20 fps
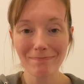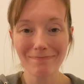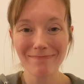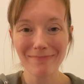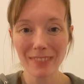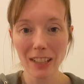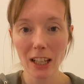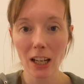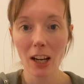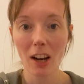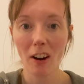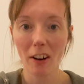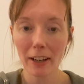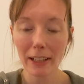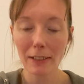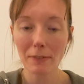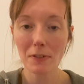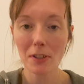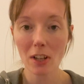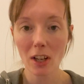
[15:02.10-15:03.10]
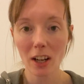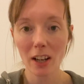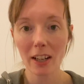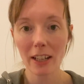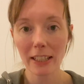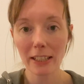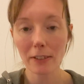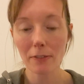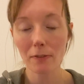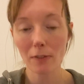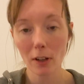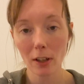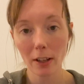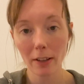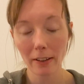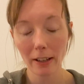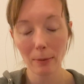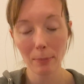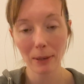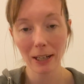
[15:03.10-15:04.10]
lives kind of follow
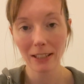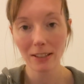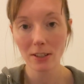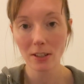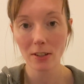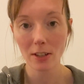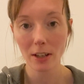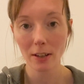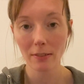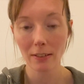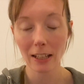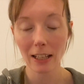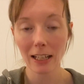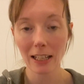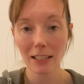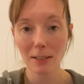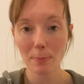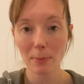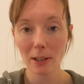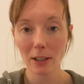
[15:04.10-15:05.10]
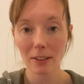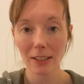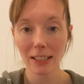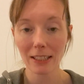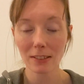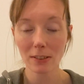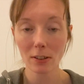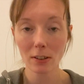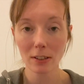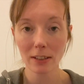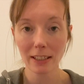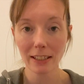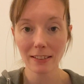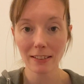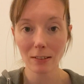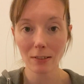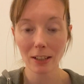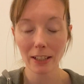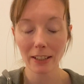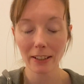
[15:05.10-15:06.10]
that pattern, don't they? Let's be honest. Not
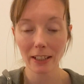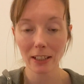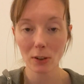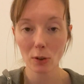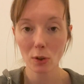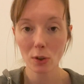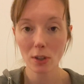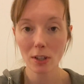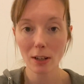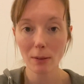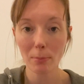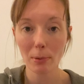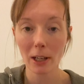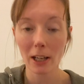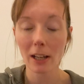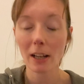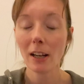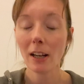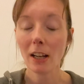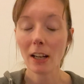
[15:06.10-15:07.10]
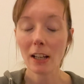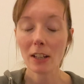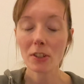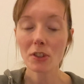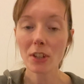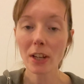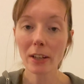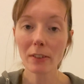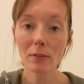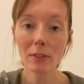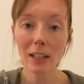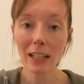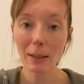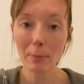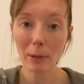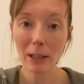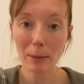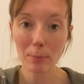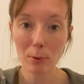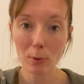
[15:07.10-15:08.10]
necessarily in that order, but generally
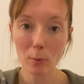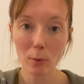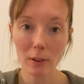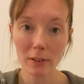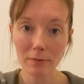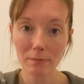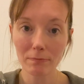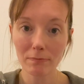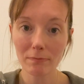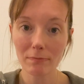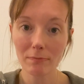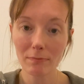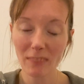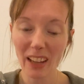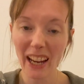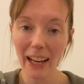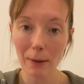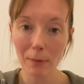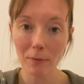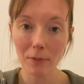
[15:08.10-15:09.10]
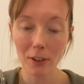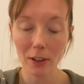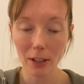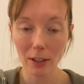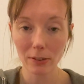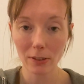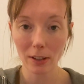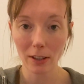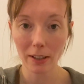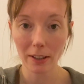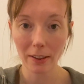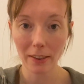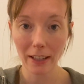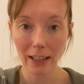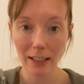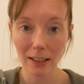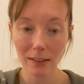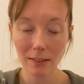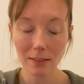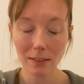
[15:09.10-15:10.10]
people aim for those kind of
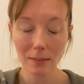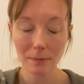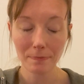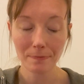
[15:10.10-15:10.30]
things.